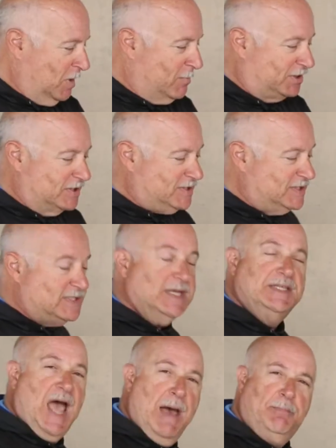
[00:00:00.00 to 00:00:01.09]
but this is a
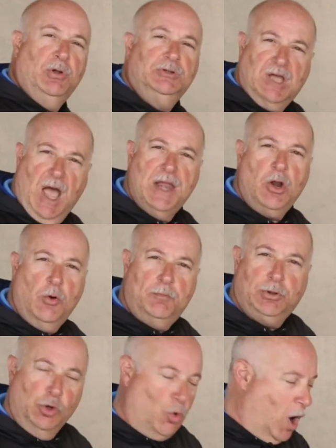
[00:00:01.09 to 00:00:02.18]
Dapple Dino
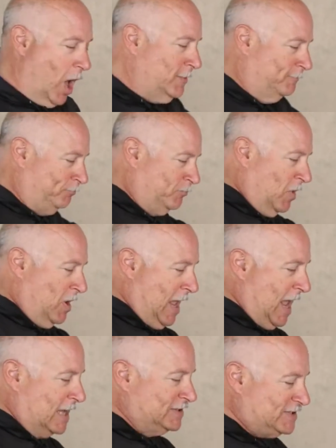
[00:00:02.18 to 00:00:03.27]
Pluot,
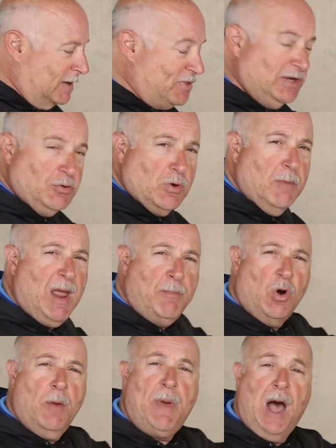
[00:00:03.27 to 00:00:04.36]
and something to
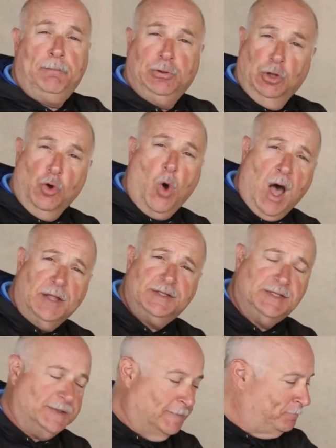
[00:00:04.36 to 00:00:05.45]
remember about pluots